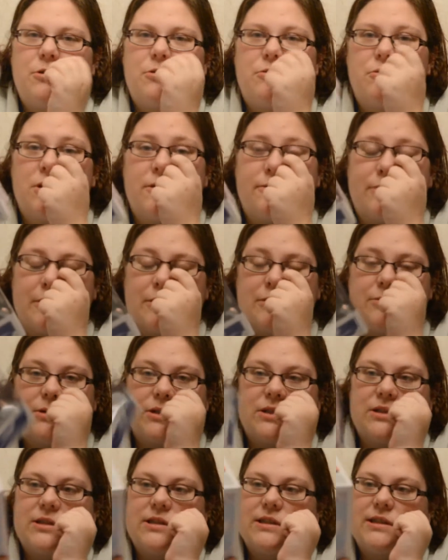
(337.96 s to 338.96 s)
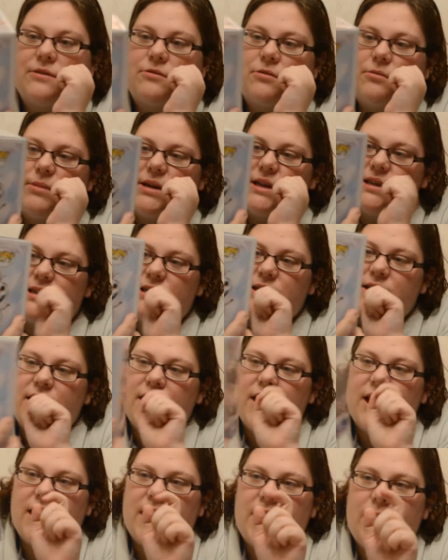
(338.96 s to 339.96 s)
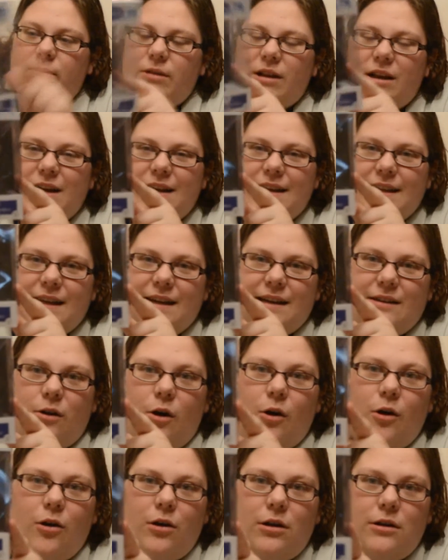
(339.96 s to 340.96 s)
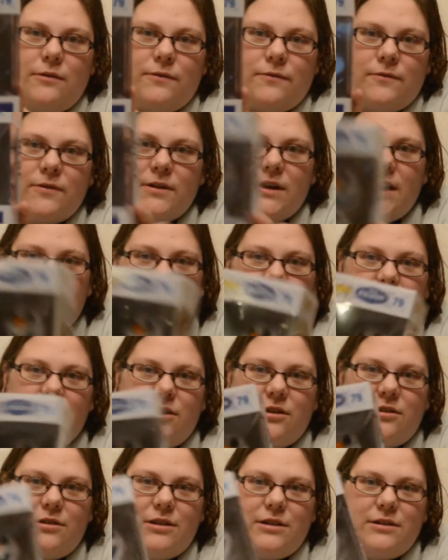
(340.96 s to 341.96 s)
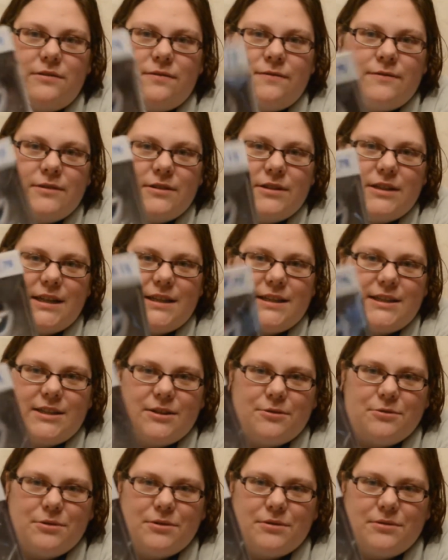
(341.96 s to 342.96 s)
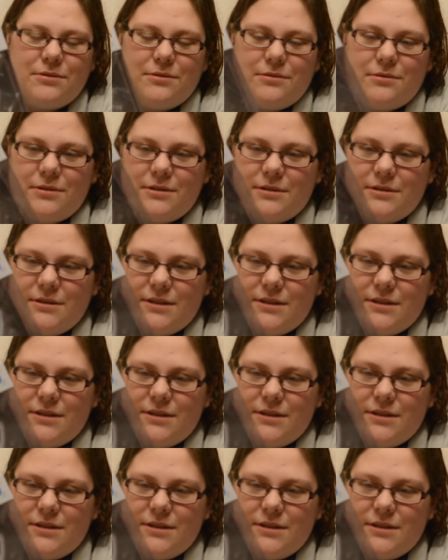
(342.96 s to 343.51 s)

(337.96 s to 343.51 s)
want all the frozen ones because they're amazing. But look at that, Olaf. I got Olaf. That's so cool.